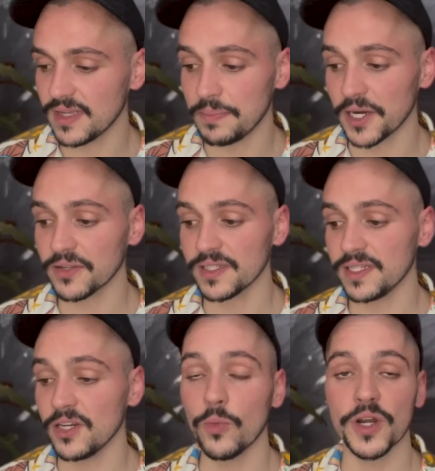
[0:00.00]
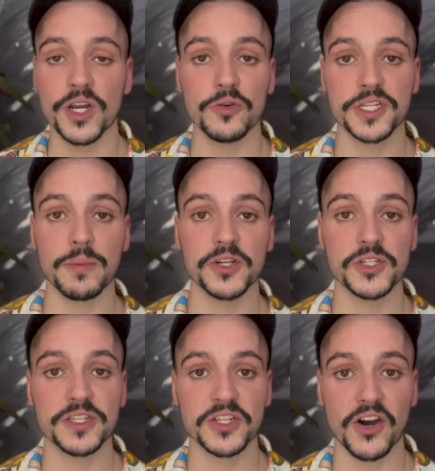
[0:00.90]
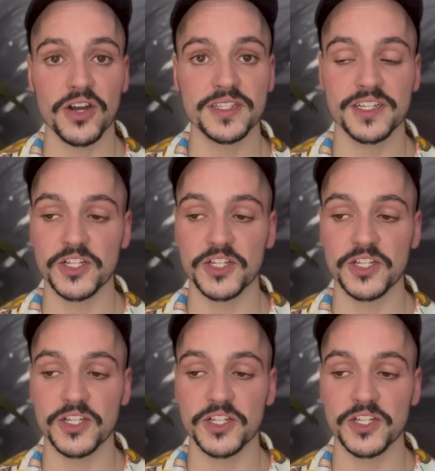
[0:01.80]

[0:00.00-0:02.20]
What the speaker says: Apparently, no one knows how much this cost.